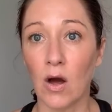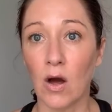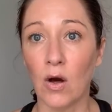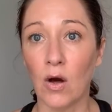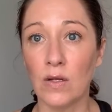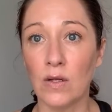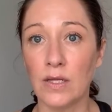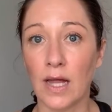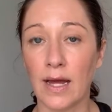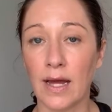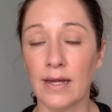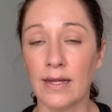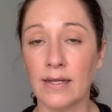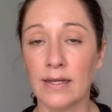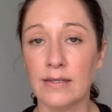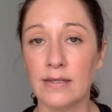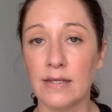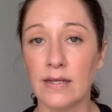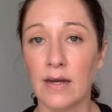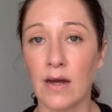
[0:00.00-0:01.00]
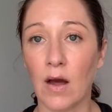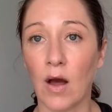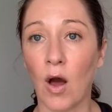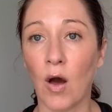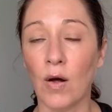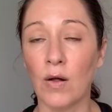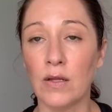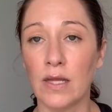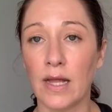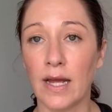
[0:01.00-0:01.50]
all light,
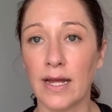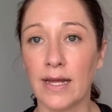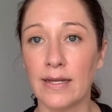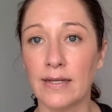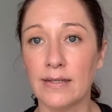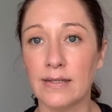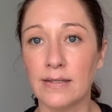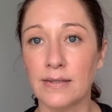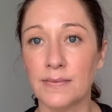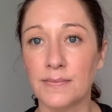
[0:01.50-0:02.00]
all light.